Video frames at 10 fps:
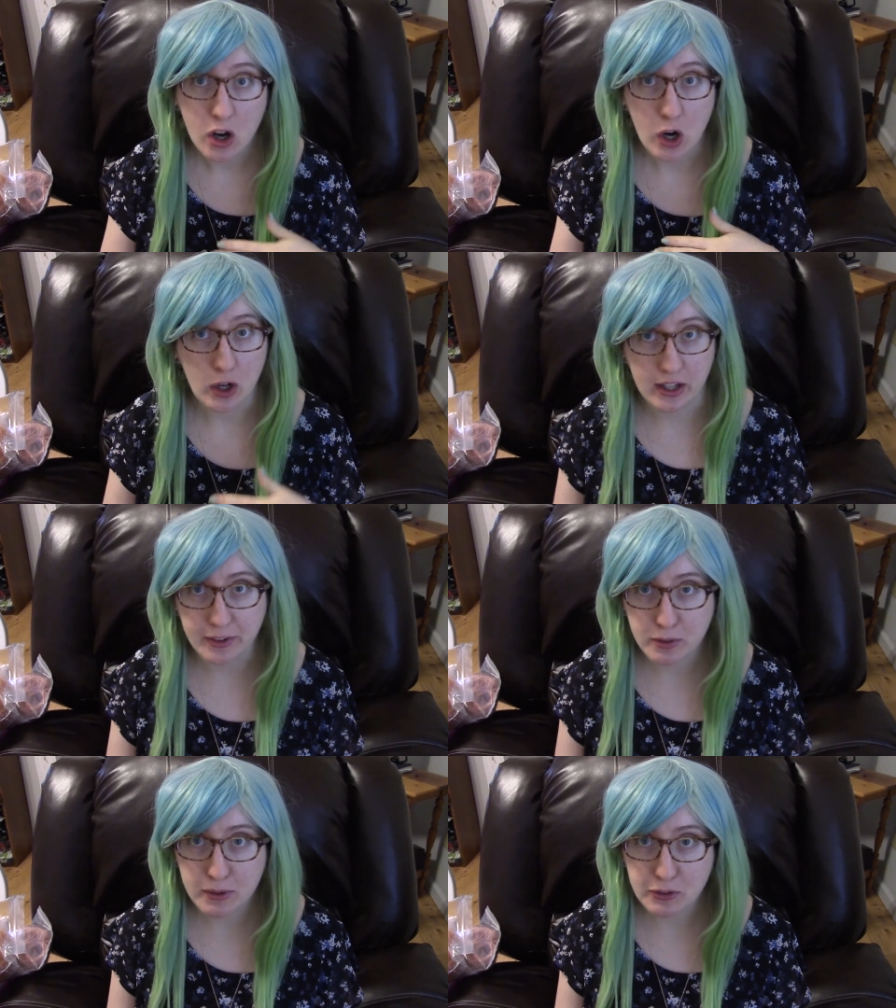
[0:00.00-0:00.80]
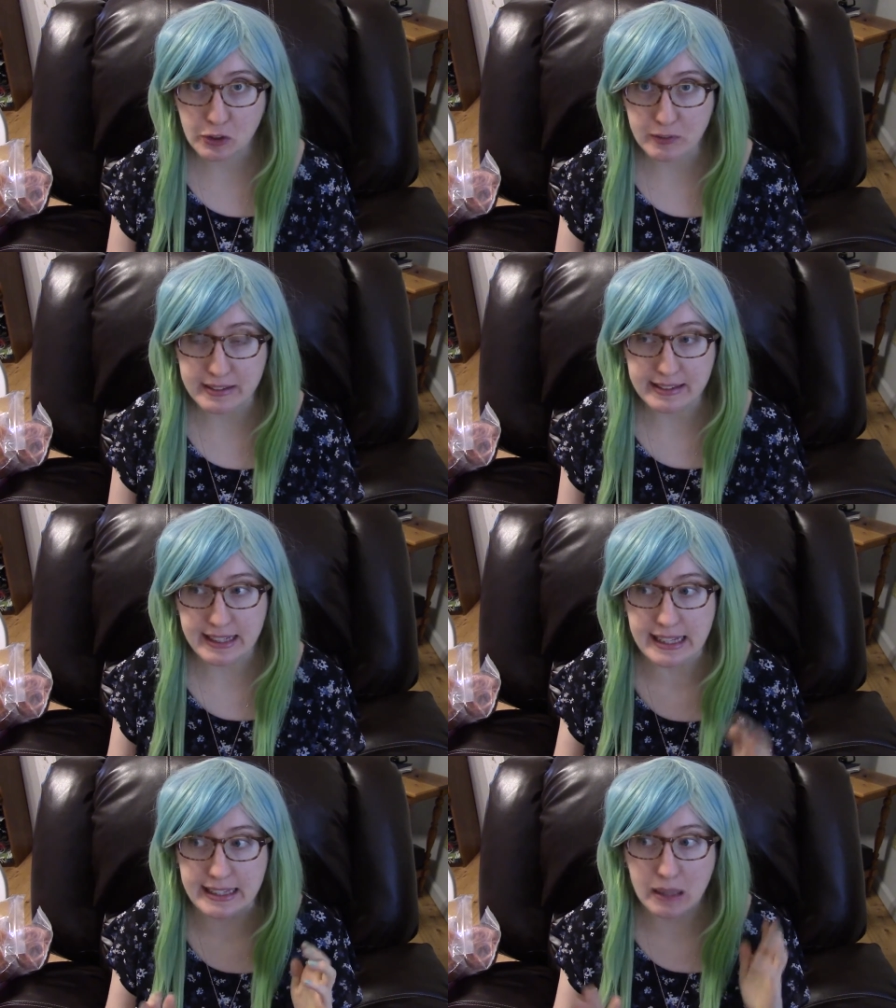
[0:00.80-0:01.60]
Her customer service
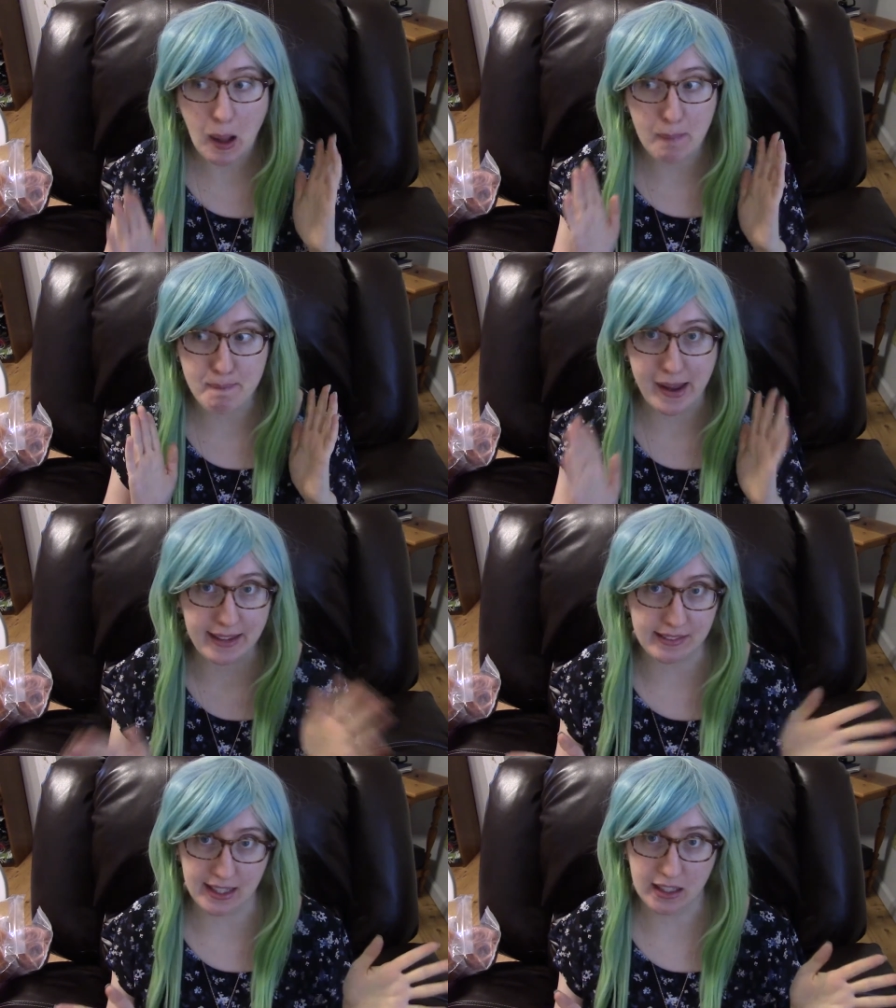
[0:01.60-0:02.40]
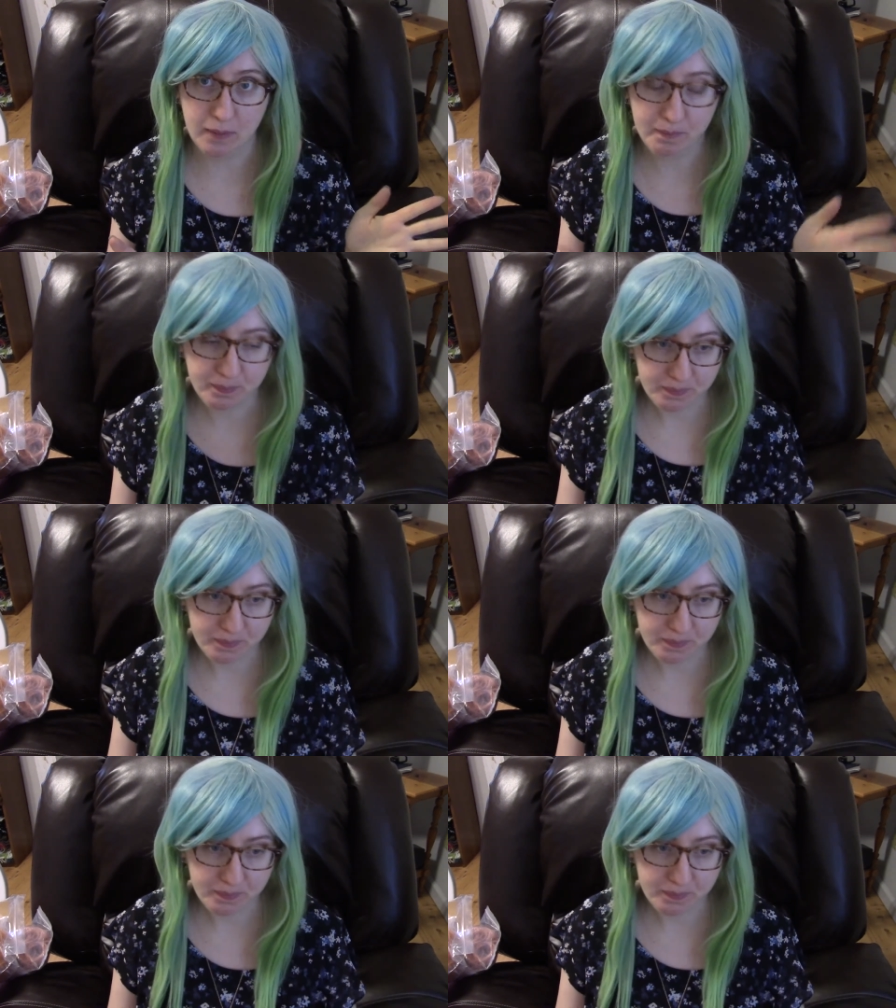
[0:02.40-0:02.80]
is amazing.